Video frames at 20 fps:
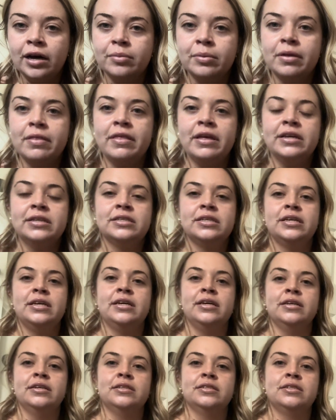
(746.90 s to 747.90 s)
This
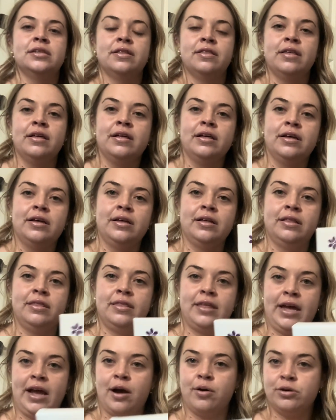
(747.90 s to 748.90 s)
is the
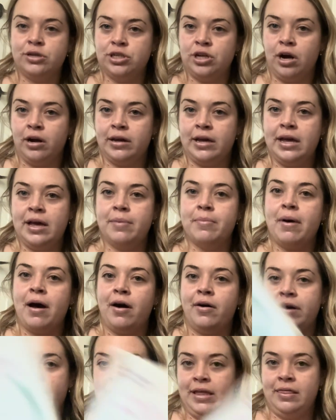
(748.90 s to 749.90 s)
thing I was talking
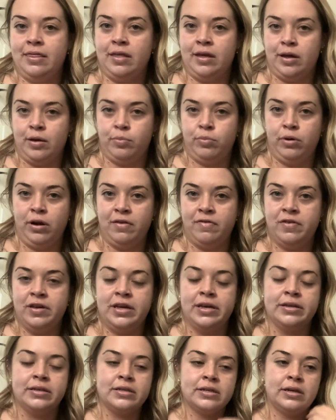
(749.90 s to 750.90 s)
about in the
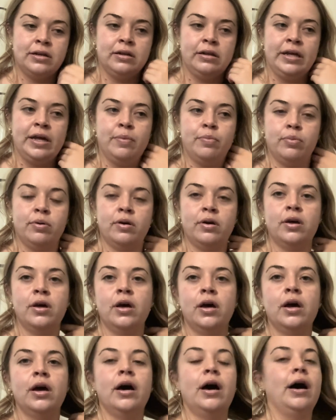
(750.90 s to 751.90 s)
previous clip.
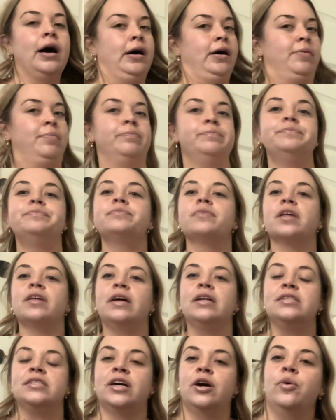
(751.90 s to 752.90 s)

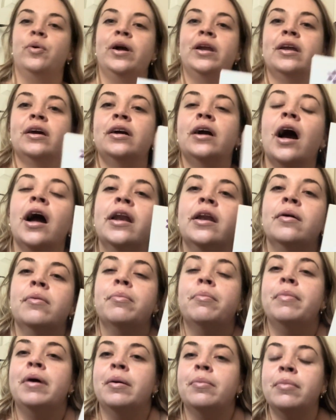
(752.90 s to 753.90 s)
That's going to kind of
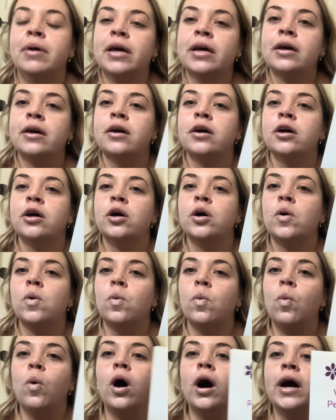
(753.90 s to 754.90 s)
mimic
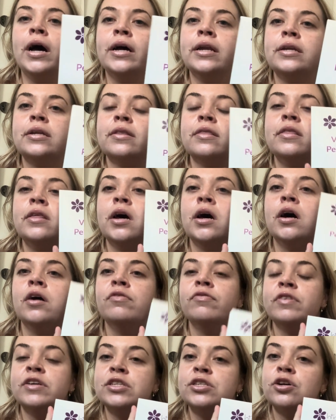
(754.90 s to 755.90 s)
what the
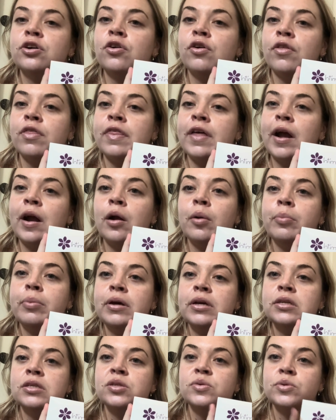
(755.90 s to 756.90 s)
physical
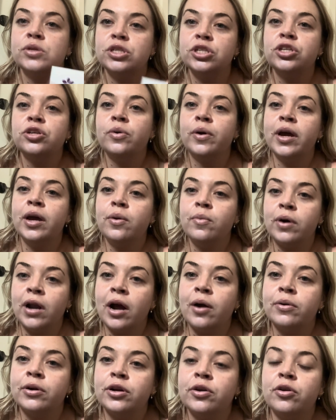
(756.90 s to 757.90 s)
therapist was doing when I
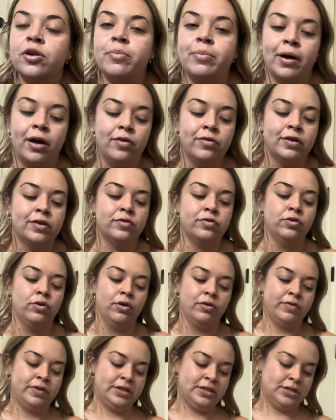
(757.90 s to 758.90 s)
would go to pelvic floor
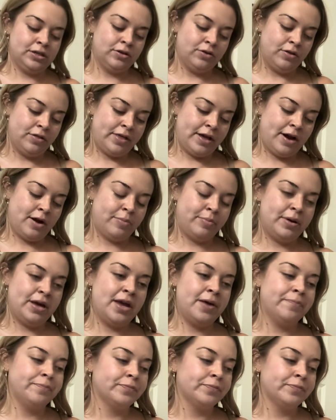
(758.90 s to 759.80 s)
physical therapy.